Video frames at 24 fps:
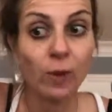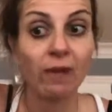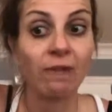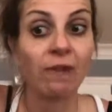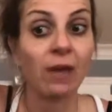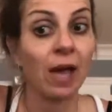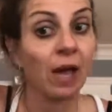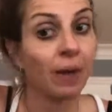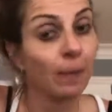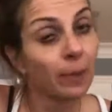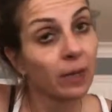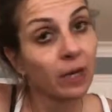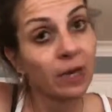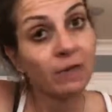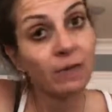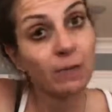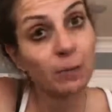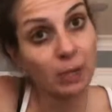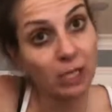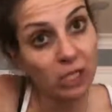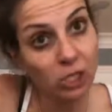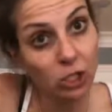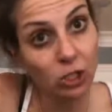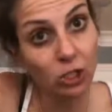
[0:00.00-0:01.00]
We have a 1/2 cup
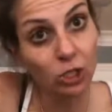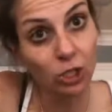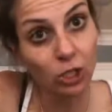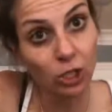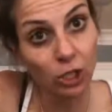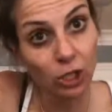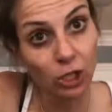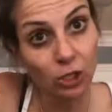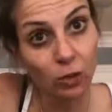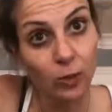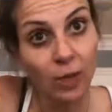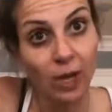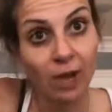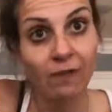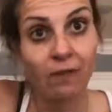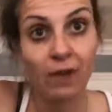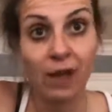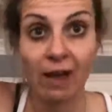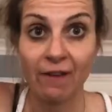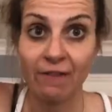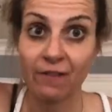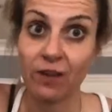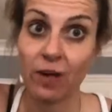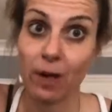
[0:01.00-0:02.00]
of peach liqueur, and we have
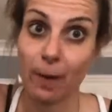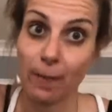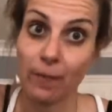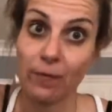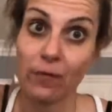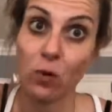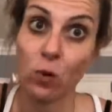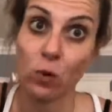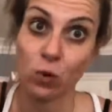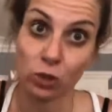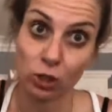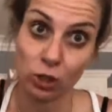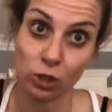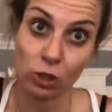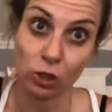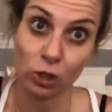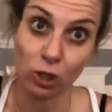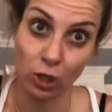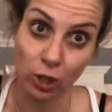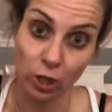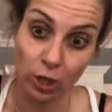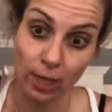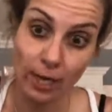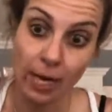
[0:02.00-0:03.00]
a 1/2 cup of orange
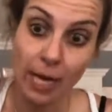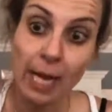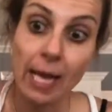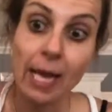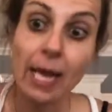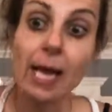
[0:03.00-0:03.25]
liqueur.